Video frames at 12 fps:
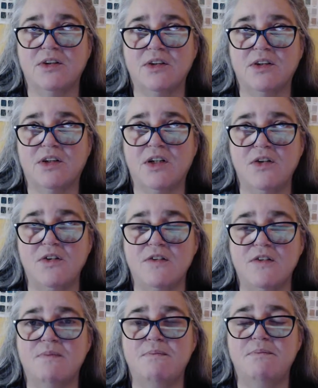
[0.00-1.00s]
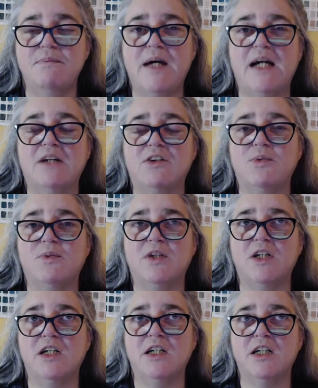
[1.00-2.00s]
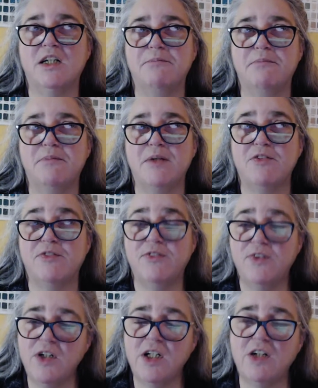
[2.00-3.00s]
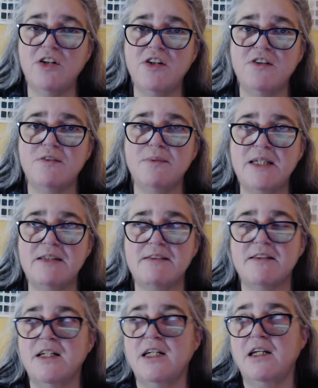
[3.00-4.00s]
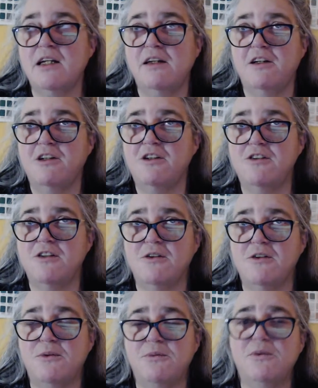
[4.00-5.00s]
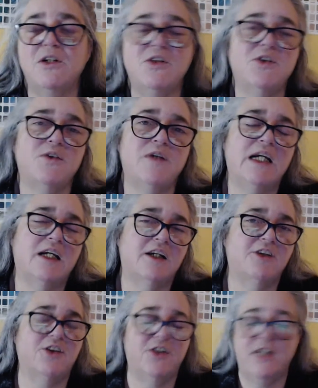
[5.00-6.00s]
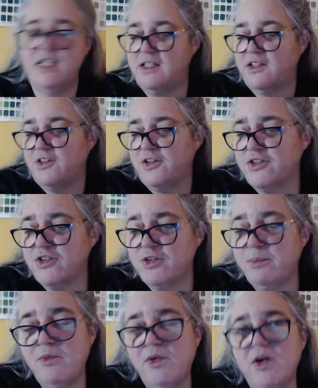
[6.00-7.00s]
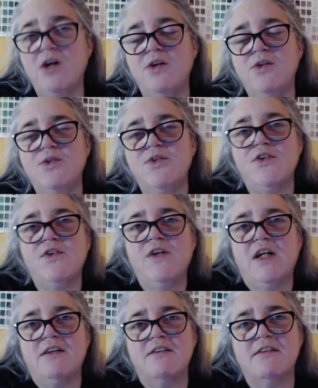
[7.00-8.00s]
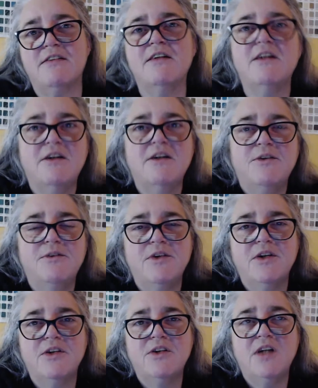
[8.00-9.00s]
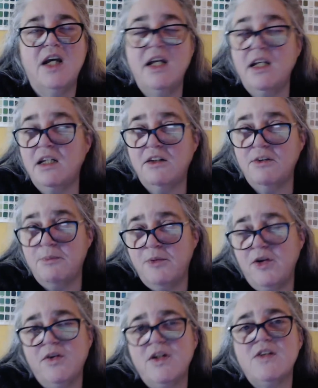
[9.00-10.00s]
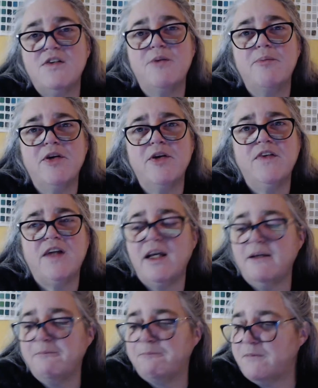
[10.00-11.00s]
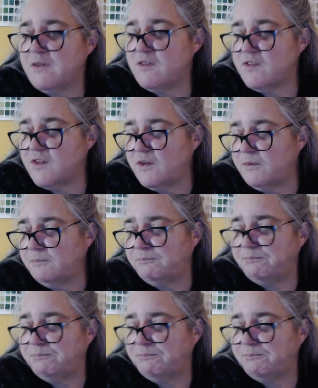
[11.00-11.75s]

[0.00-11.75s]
goes back to work before Christmas. So we're doing a turkey dinner tomorrow. So I guess and tomorrow is her birthday. So